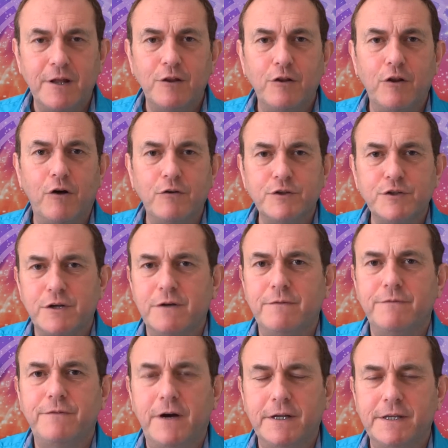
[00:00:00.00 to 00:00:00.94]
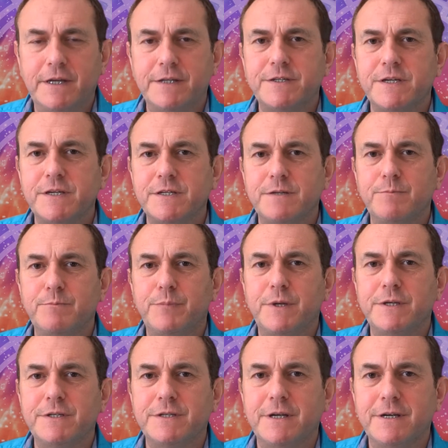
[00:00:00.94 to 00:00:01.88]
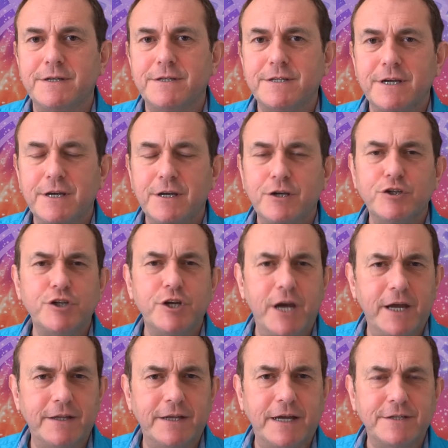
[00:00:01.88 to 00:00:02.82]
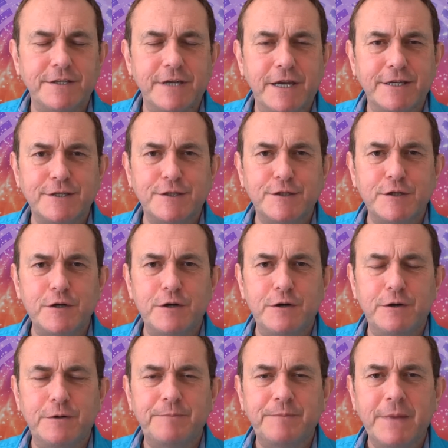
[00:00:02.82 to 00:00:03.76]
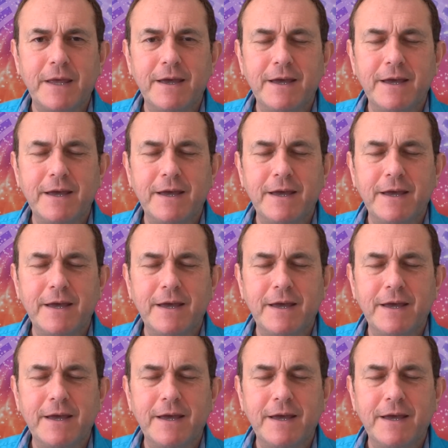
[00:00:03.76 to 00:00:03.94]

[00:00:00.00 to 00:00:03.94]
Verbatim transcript: long-term finances and business, shared assets too.